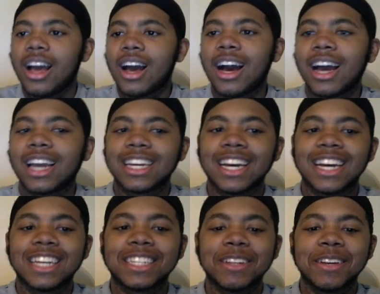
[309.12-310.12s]
Alright
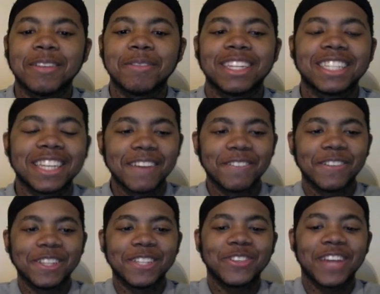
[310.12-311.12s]
guys, that's it for
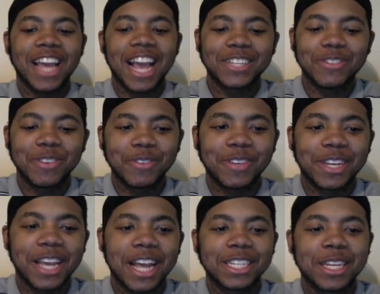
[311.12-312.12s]
this reaction video. If you
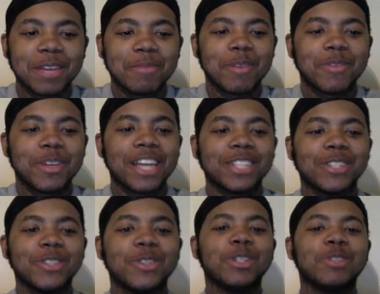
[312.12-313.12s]
guys did, man, if you guys
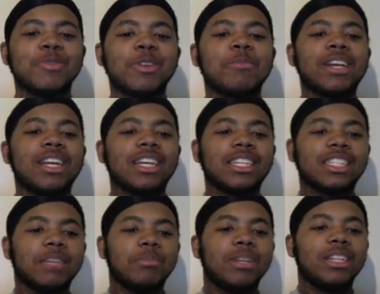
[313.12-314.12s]
enjoyed this video, man, like I
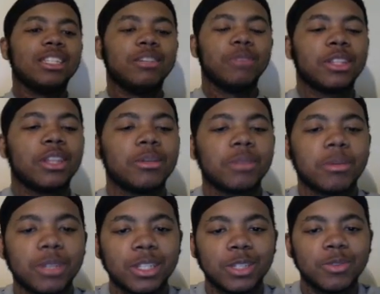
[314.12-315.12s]
said, please leave a thumbs up
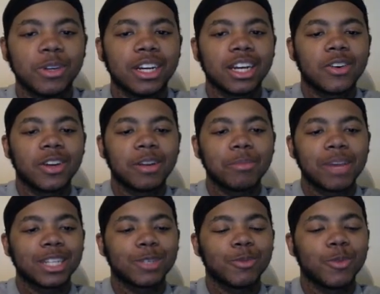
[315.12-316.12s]
in this video. Like all I'm
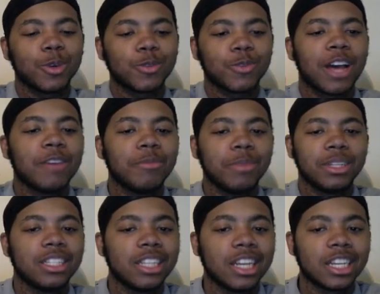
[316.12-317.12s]
asking for is 5
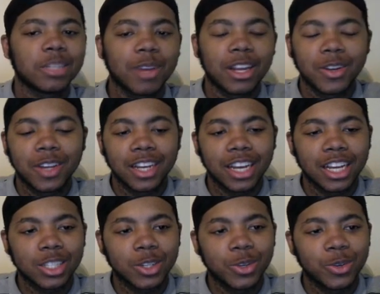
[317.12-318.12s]
measly likes, man. I know you guys
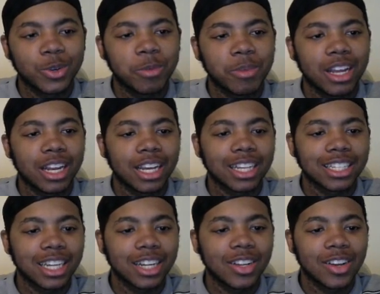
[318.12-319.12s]
can do it, man. Like I
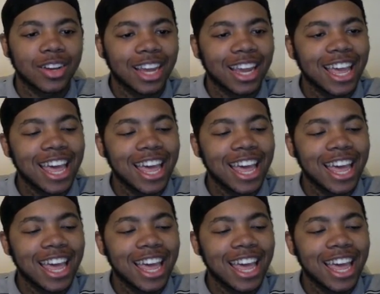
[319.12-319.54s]
said, glogang.